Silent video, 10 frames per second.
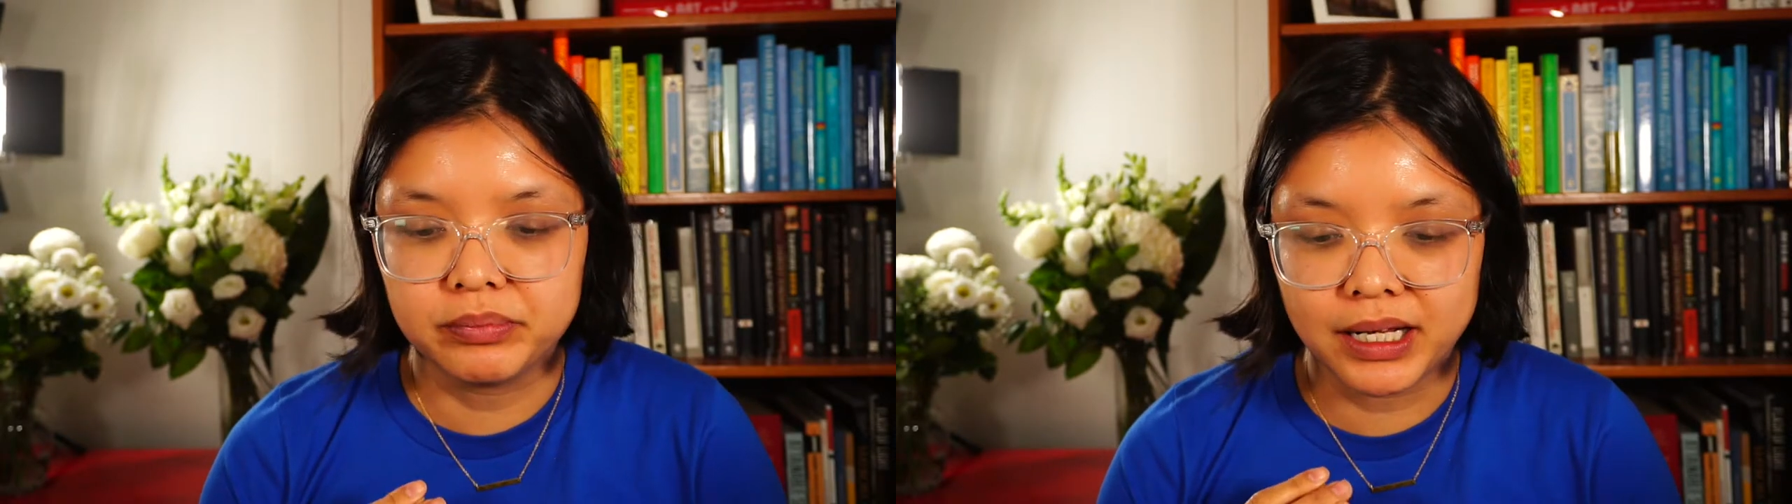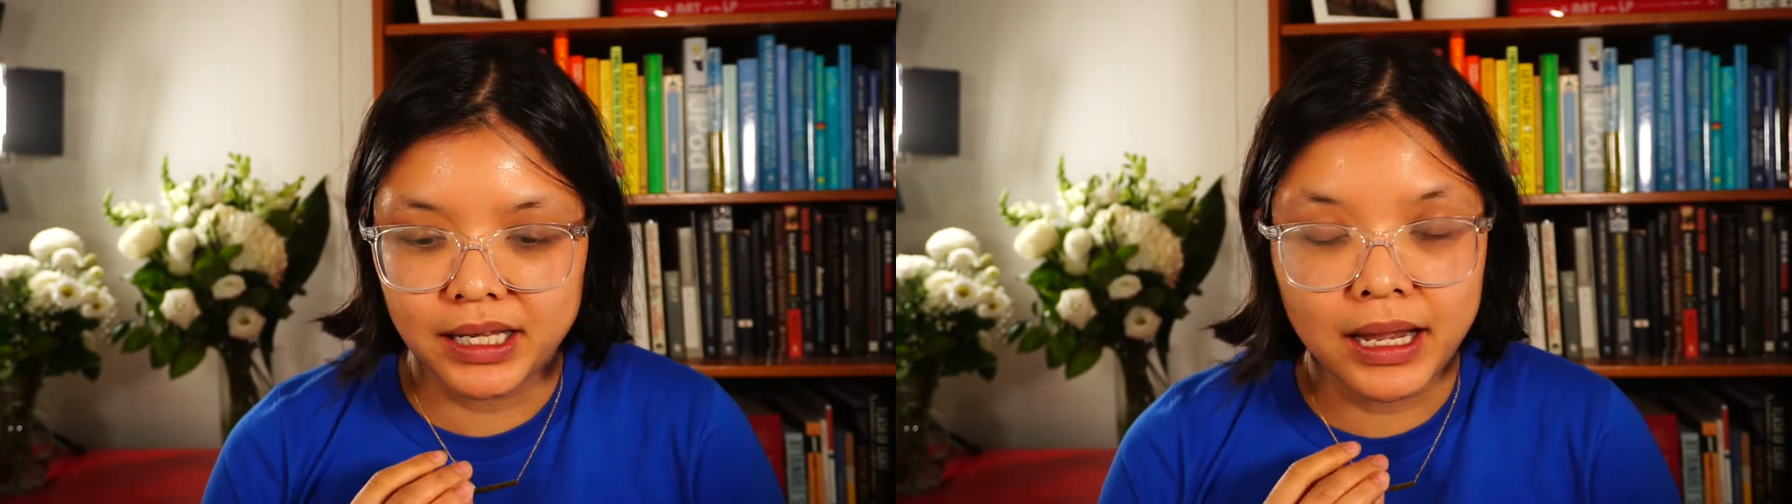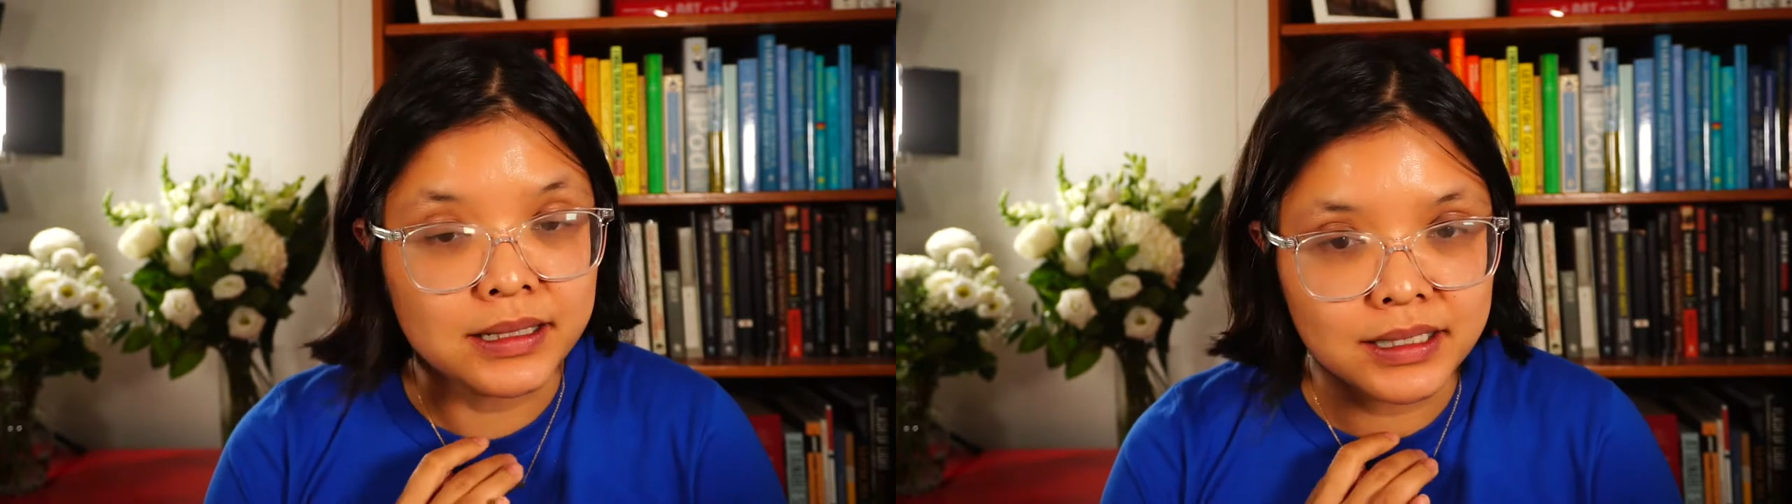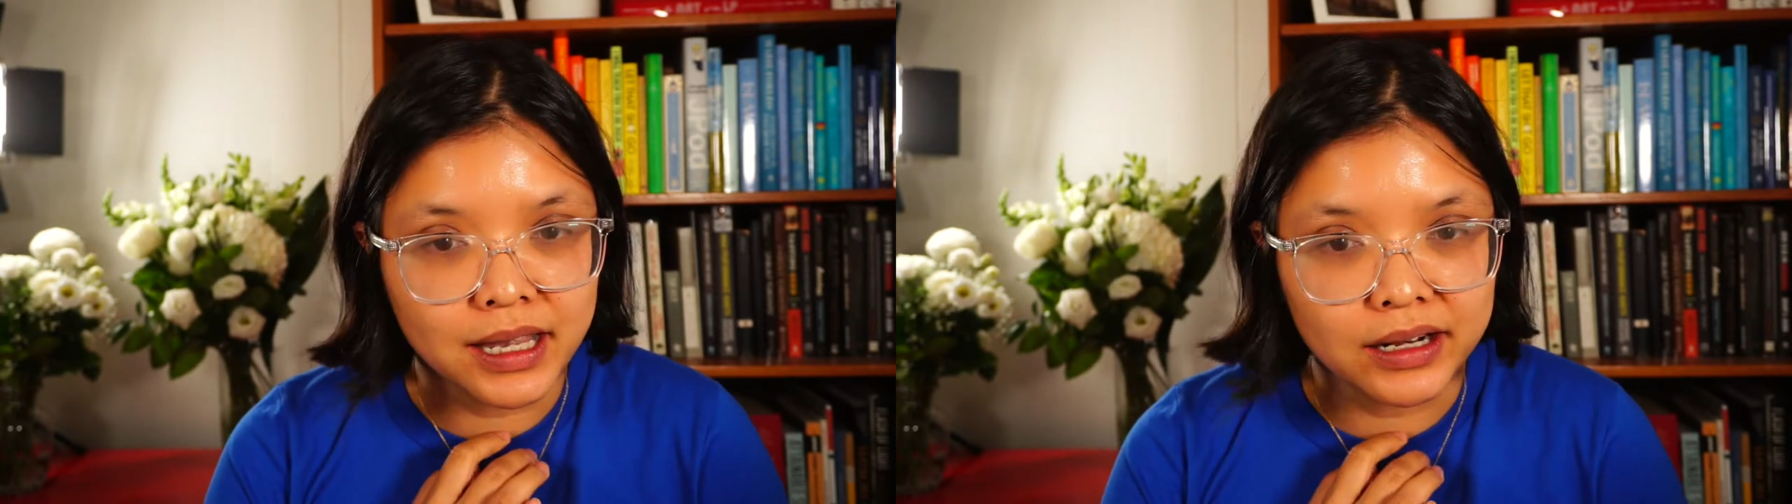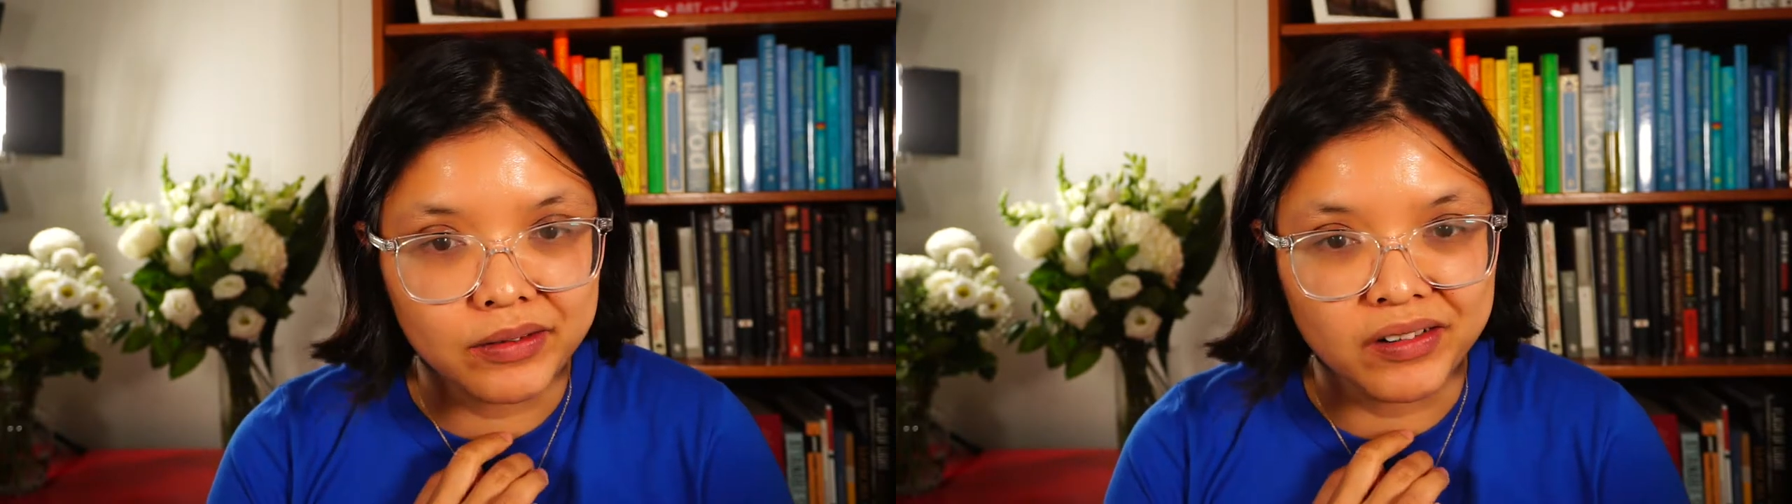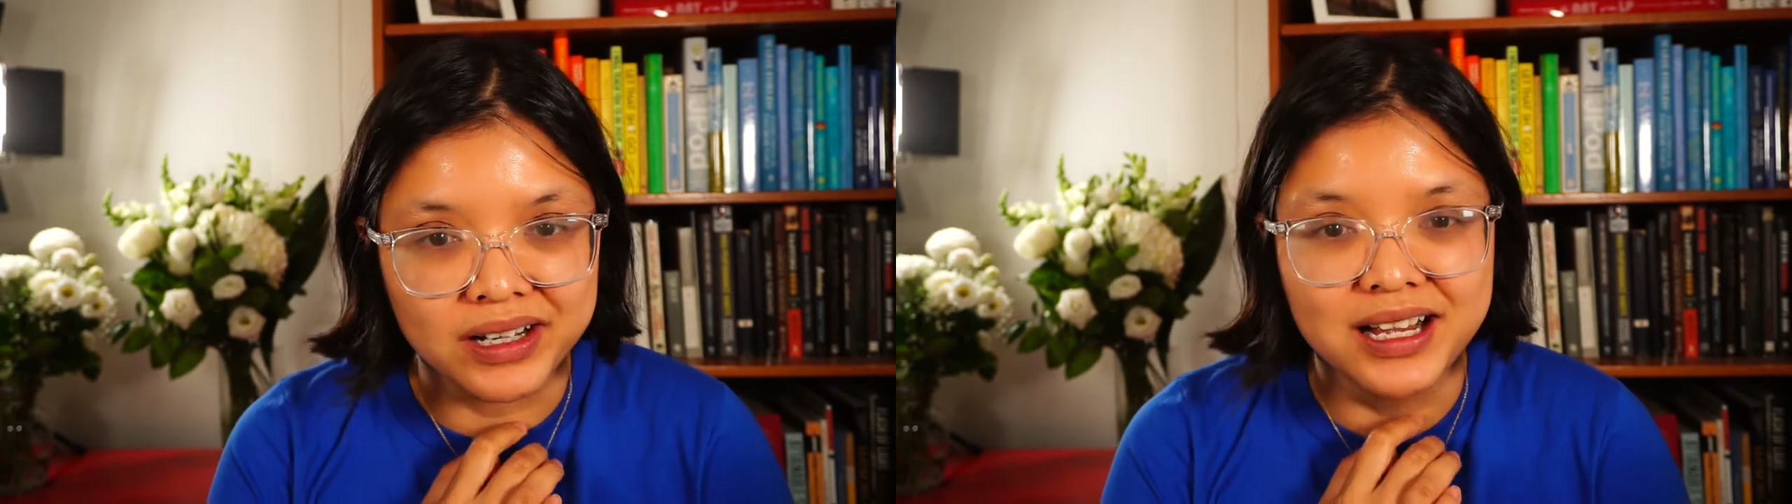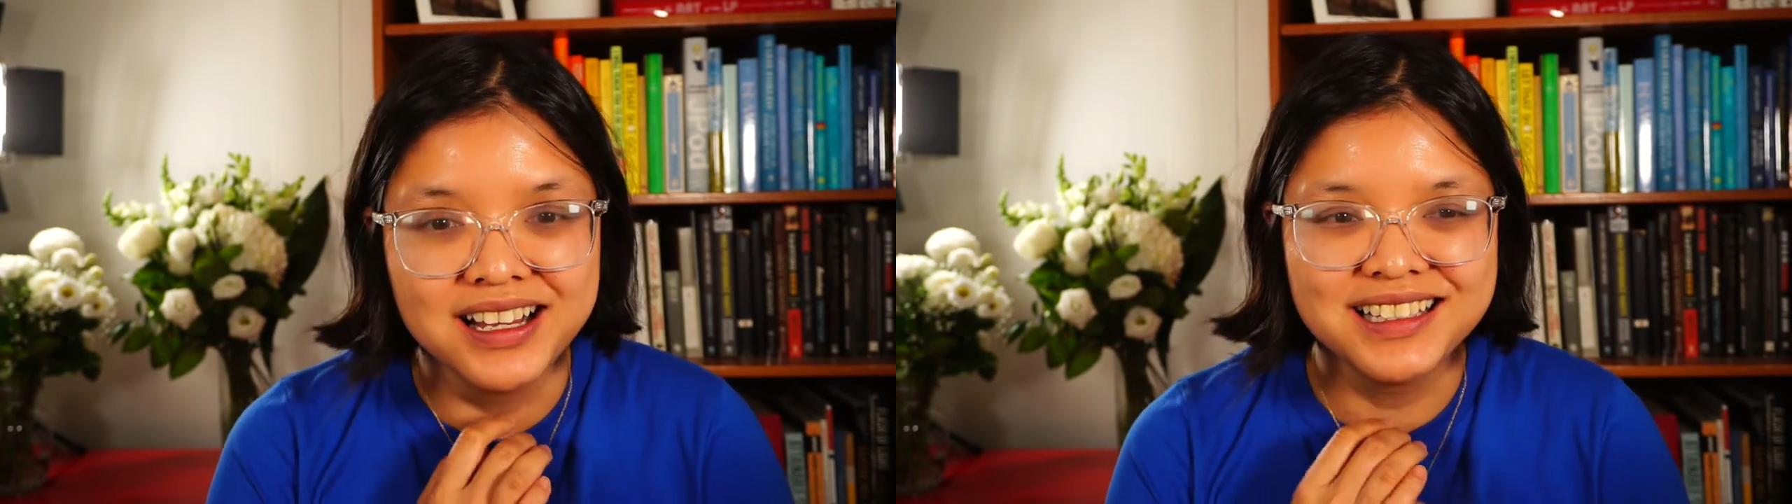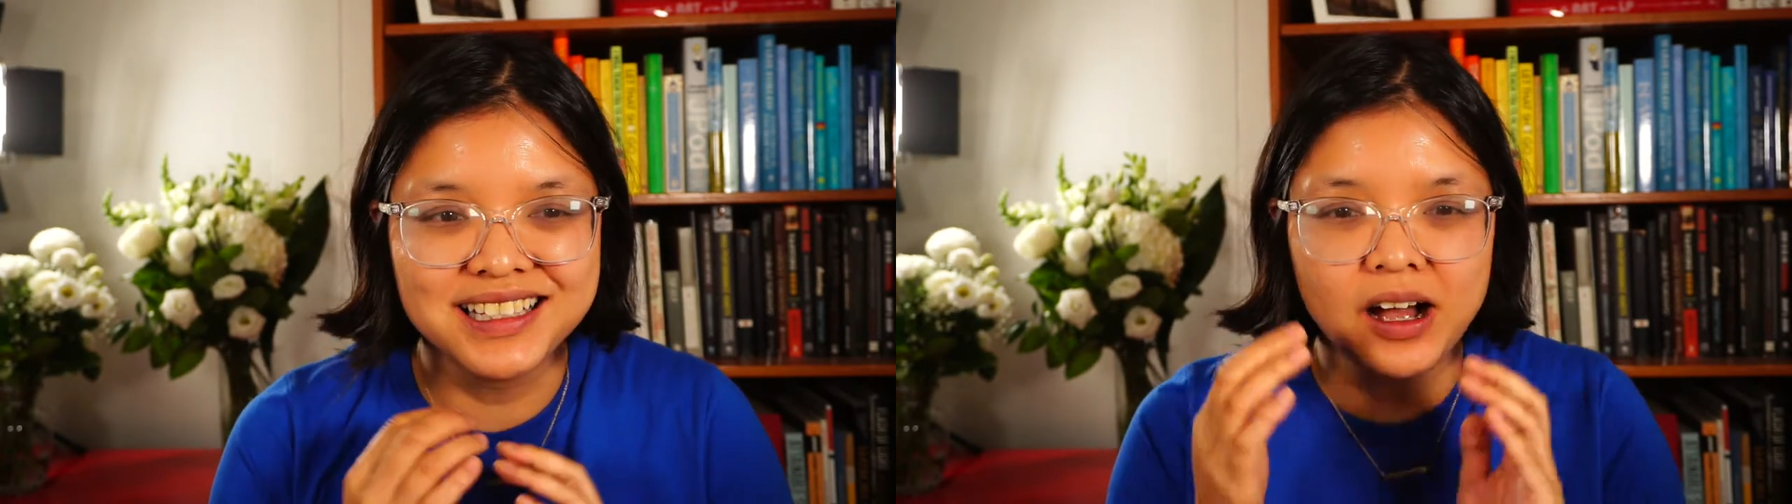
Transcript: But I can't say anyway because